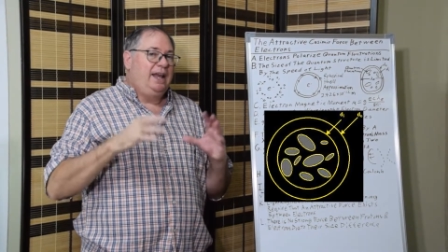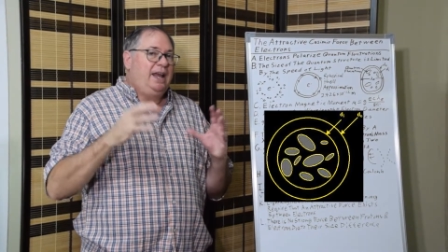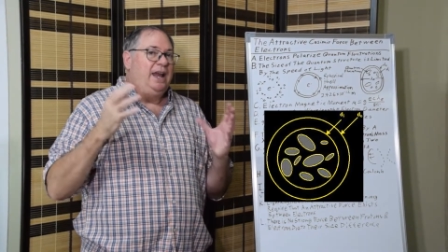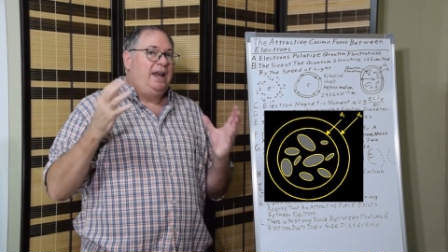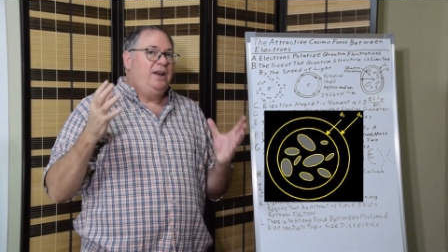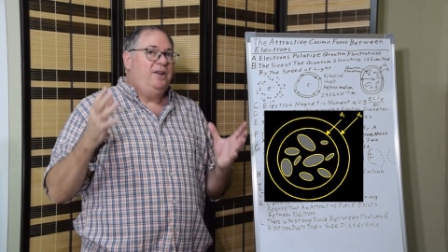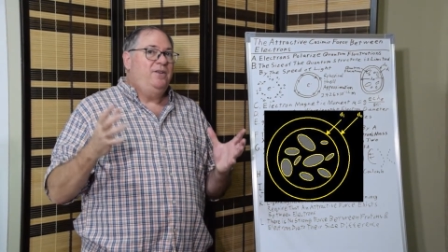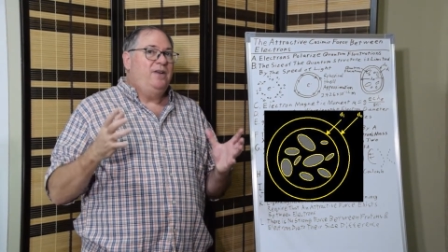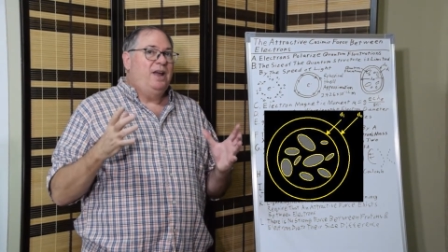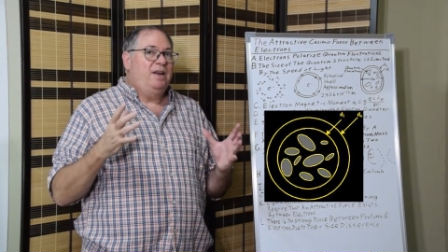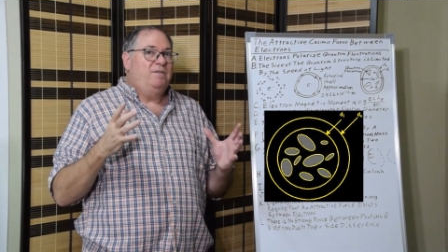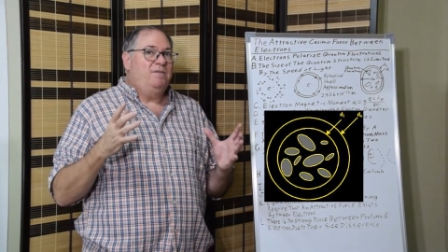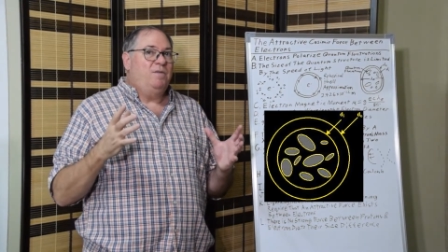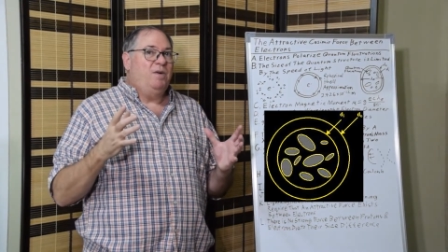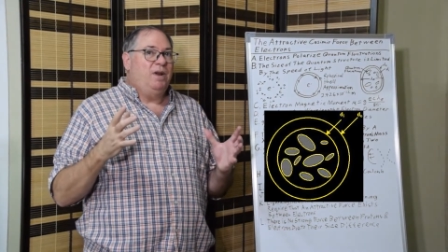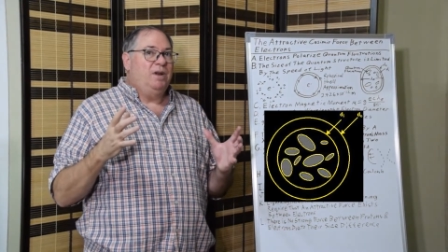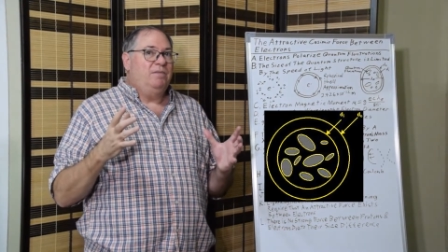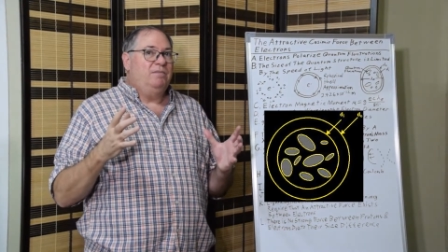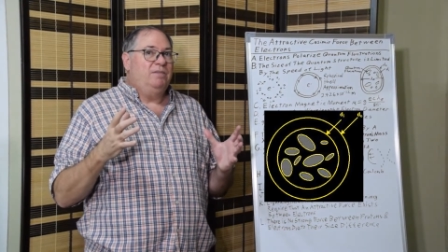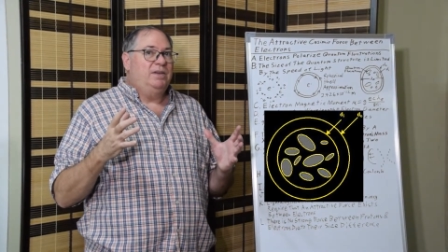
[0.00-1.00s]
and it'll have
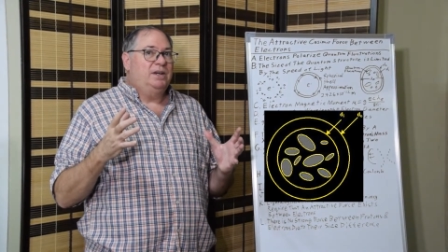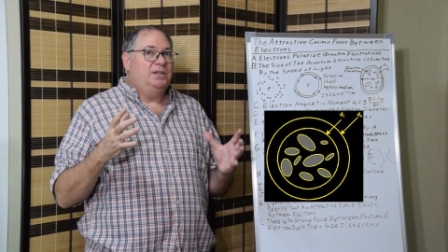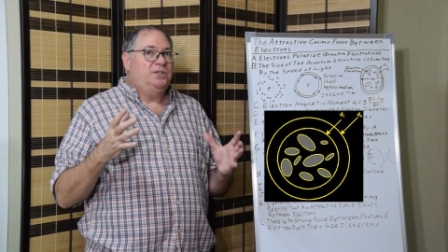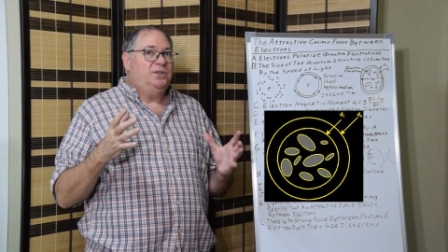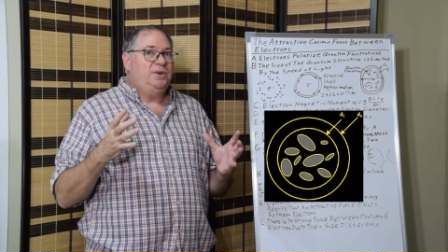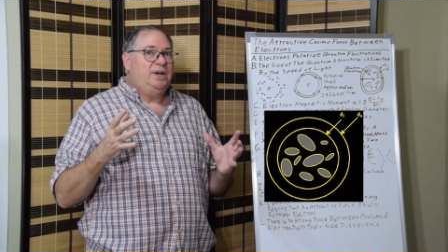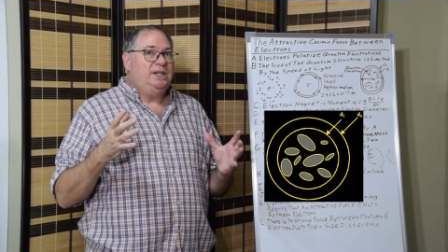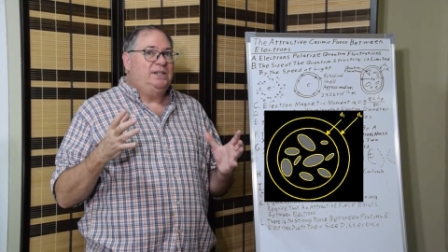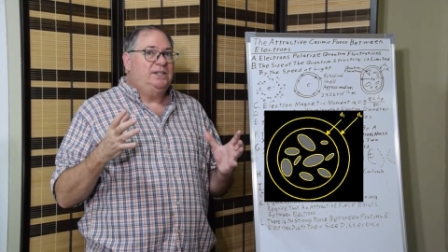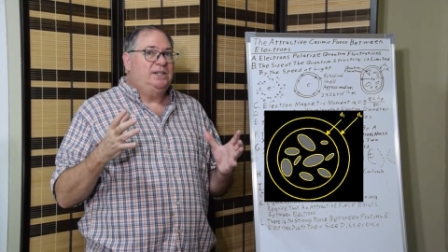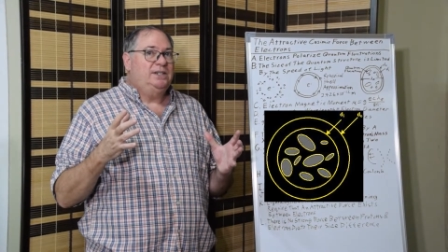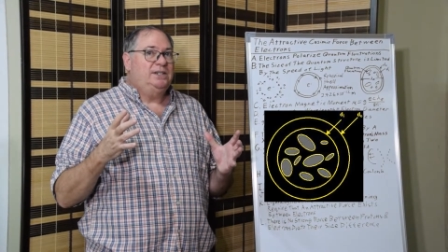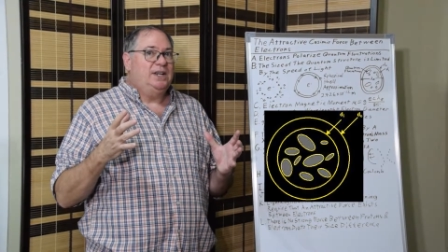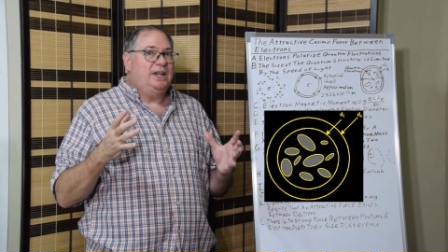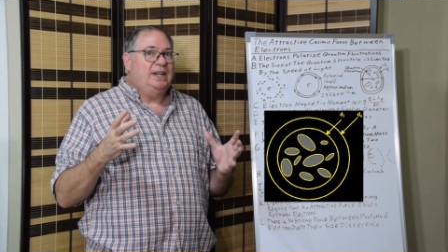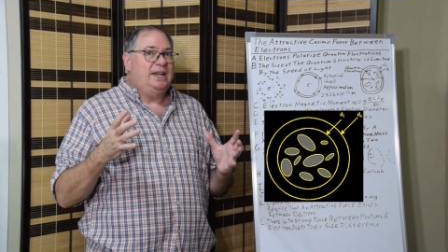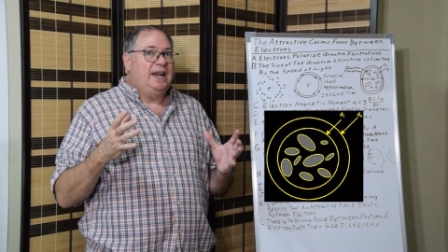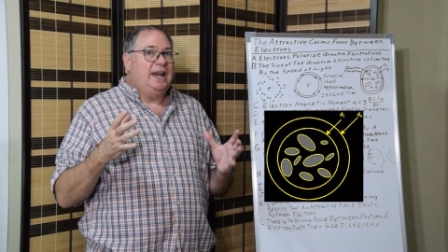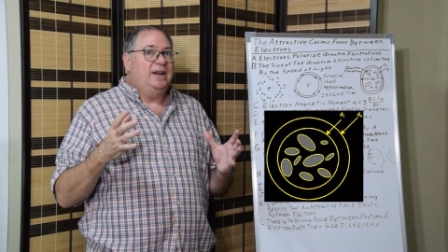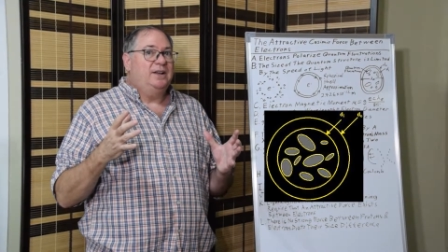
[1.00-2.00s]
quantum fluctuations
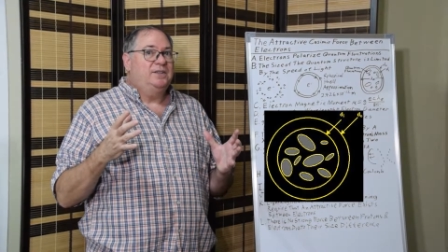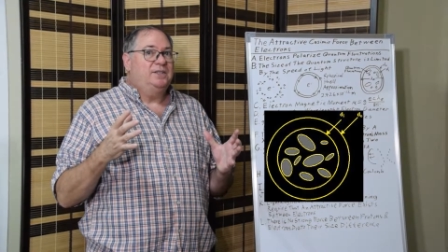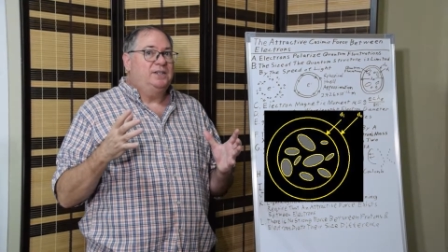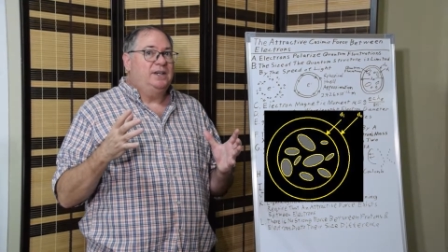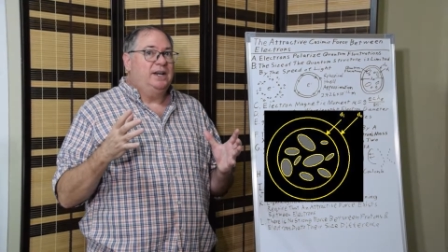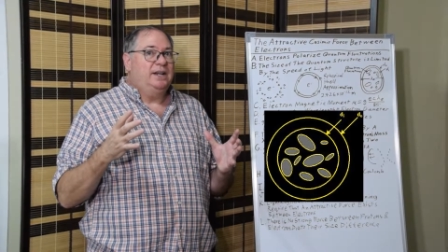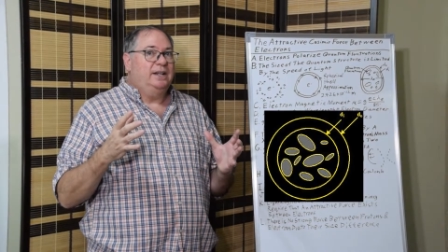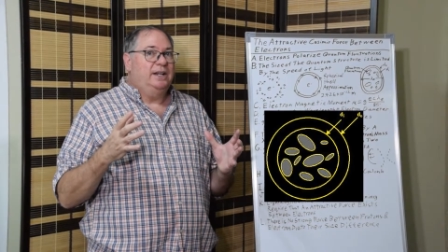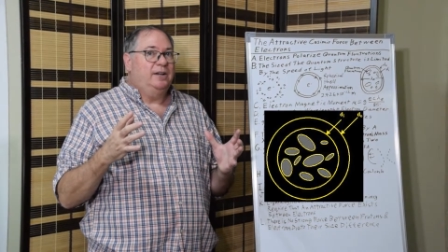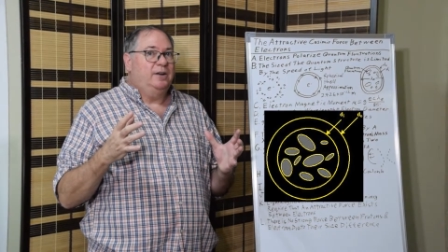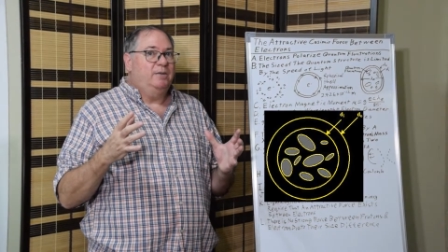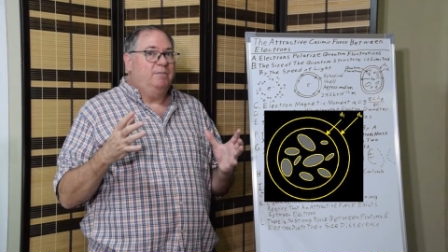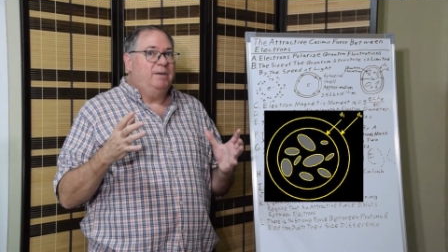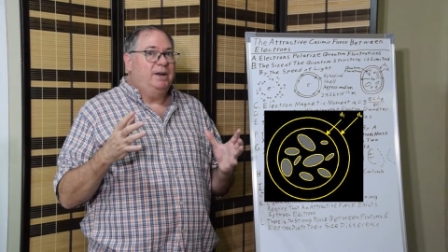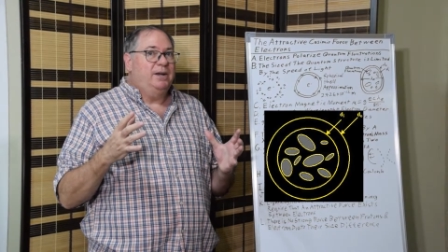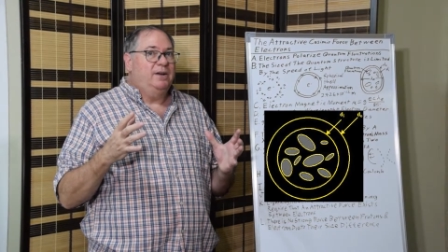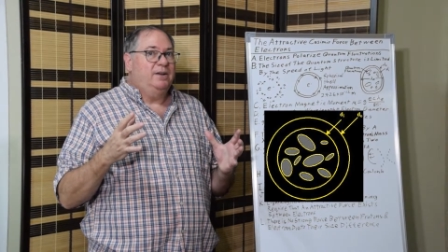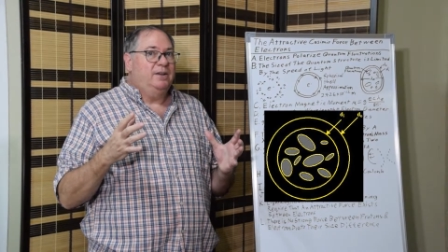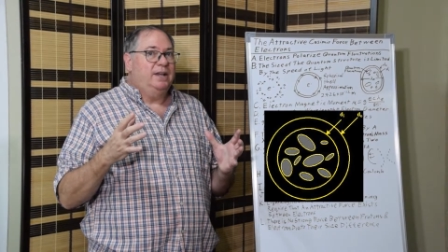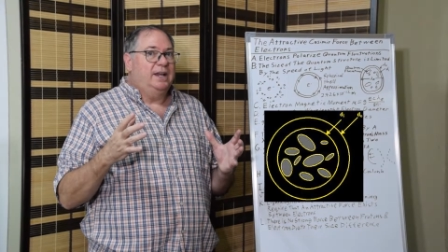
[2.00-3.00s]
on the outside that are
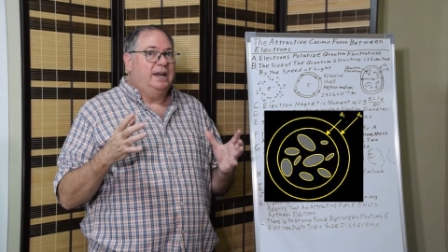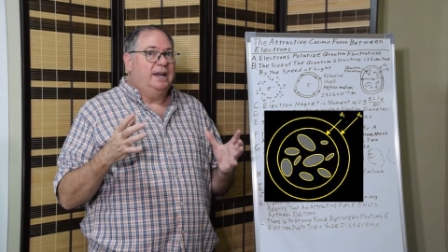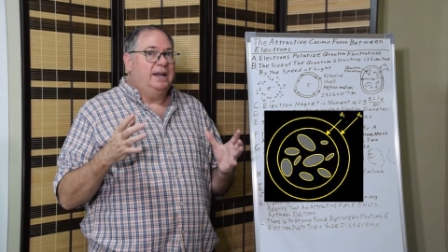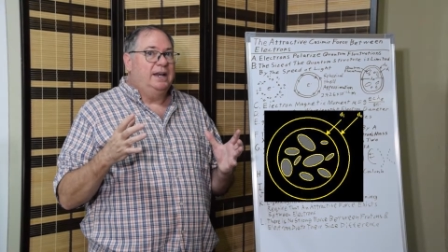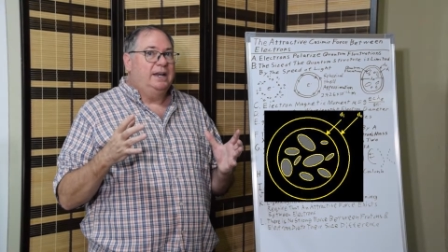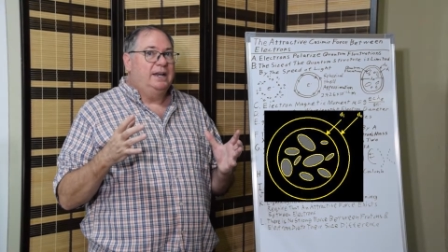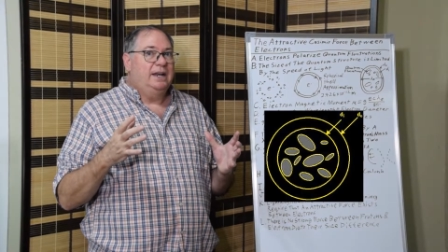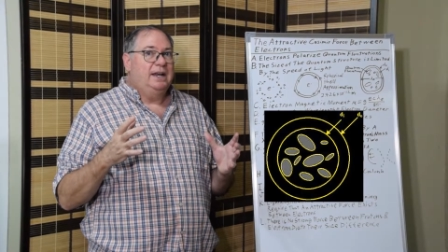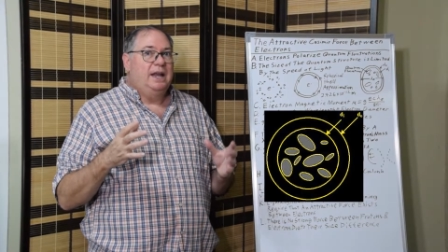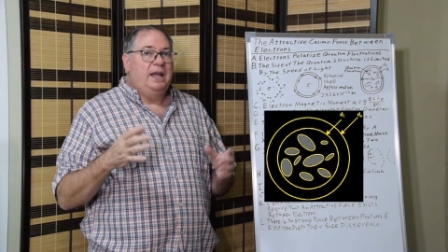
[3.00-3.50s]
bigger than it,